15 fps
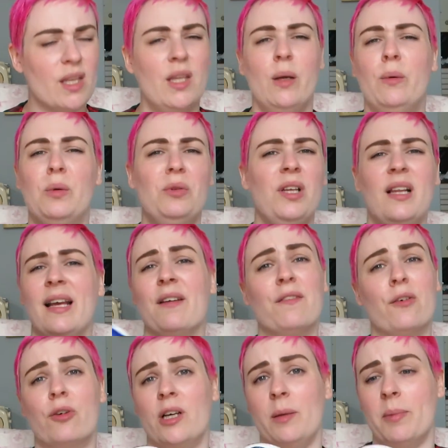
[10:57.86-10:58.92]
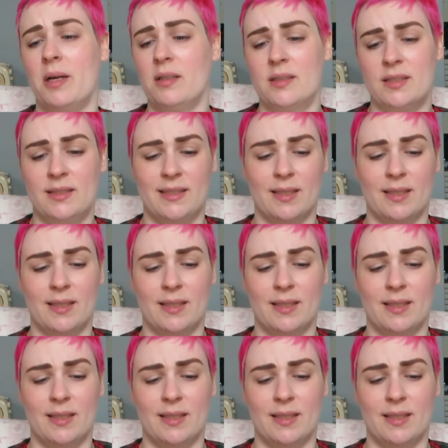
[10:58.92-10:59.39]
they were only like 40 bucks or